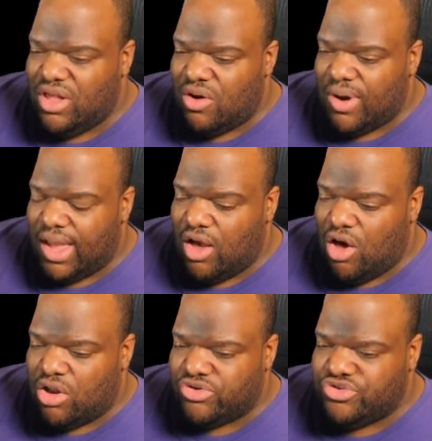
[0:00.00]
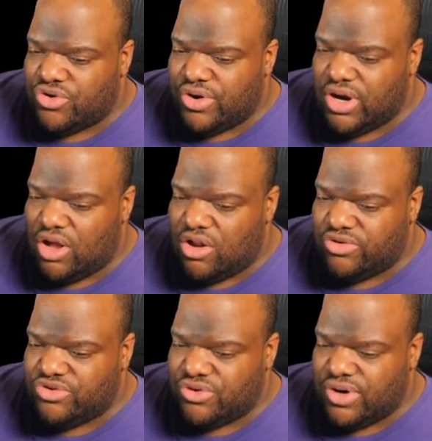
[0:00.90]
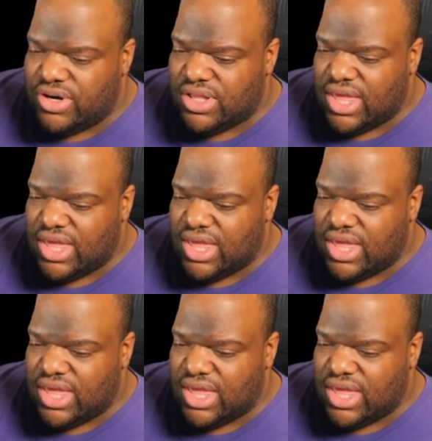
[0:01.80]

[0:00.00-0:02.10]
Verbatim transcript: All right, auto turret, auto turret.